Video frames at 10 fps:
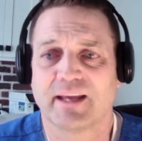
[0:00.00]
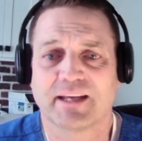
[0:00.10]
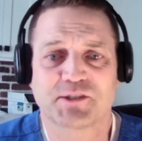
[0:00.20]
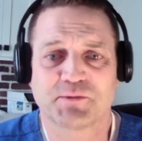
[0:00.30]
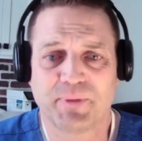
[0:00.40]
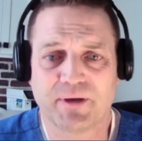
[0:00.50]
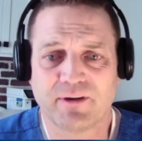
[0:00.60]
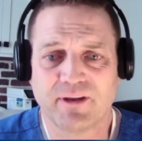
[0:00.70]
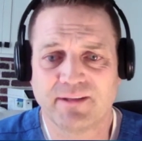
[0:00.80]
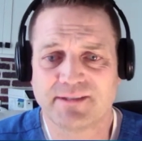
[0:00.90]

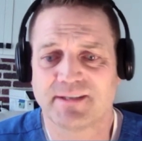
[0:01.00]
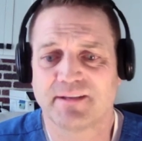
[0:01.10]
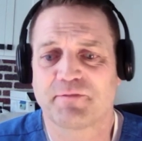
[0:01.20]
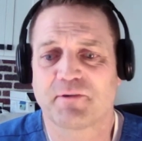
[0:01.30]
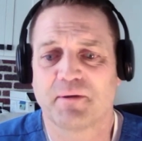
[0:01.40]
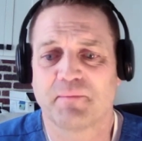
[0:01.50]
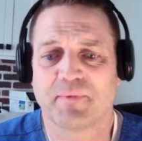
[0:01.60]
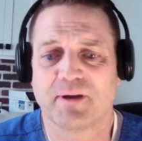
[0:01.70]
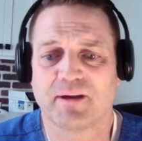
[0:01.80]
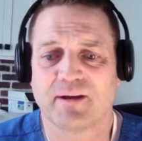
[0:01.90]
experience and
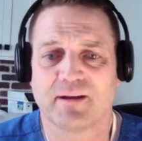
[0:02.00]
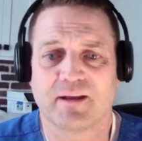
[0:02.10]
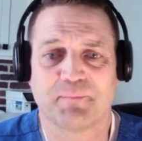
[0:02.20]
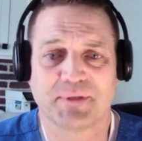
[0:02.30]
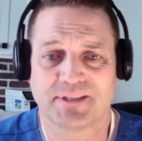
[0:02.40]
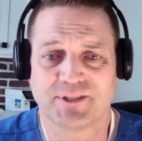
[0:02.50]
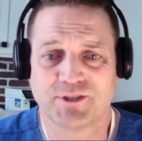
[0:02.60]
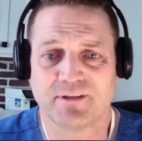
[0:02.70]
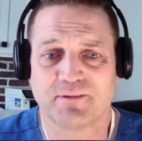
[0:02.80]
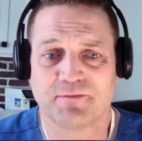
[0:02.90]
from a
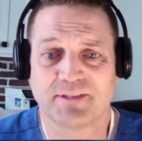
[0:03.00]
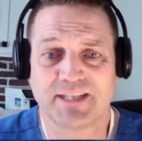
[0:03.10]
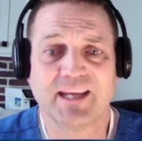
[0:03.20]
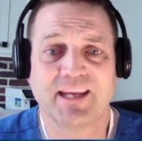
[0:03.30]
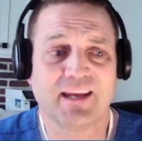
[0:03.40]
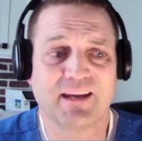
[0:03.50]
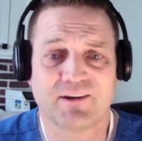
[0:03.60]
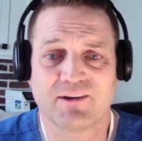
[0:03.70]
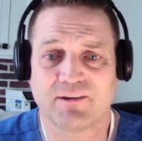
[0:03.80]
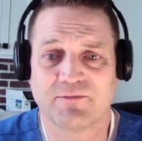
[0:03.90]
position of taking
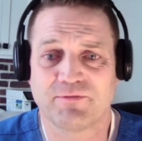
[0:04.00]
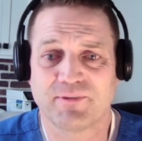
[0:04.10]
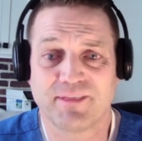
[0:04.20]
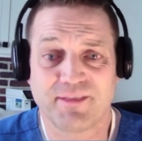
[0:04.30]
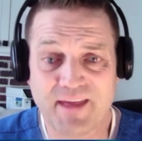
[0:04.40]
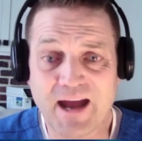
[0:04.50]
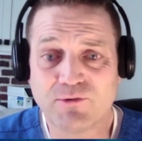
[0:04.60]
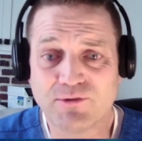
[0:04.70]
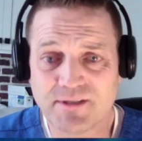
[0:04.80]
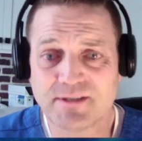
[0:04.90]
care of
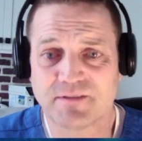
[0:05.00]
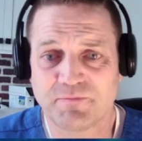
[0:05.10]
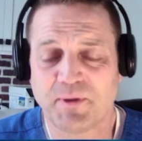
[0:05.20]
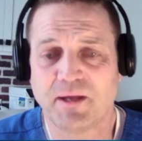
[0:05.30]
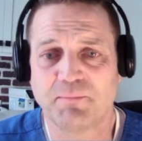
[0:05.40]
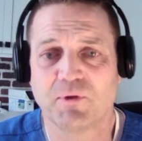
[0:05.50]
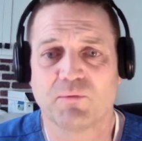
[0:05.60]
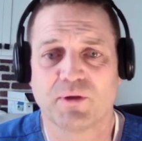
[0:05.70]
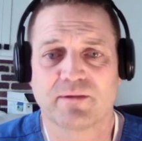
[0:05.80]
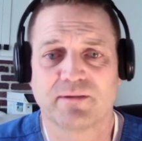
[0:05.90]
thousands of
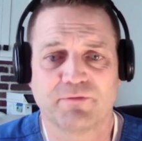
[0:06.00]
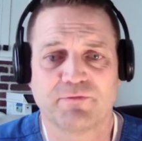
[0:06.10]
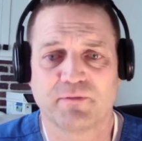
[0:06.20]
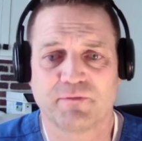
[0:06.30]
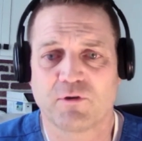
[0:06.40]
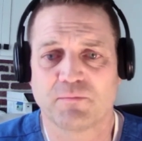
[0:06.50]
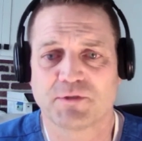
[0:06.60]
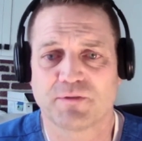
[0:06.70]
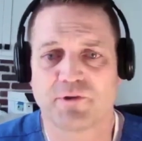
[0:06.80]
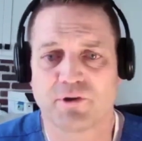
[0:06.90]
people with different
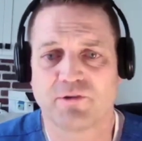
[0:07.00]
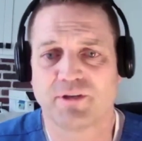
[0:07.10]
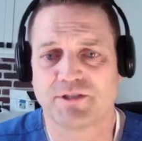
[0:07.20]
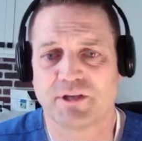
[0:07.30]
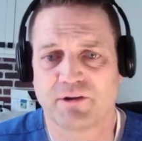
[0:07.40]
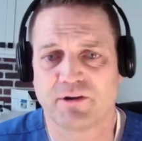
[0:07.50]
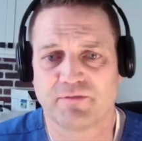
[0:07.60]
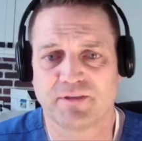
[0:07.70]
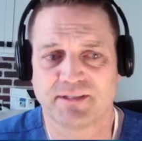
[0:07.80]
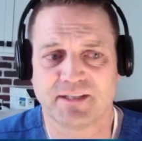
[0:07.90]
forms of
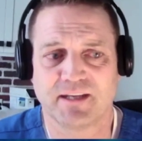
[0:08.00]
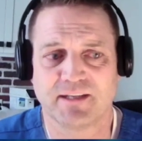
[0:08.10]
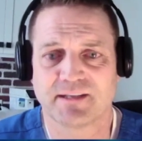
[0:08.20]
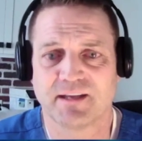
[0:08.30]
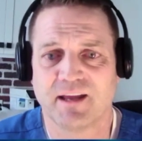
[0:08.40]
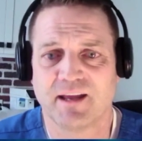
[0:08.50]
neurodegenerative disease,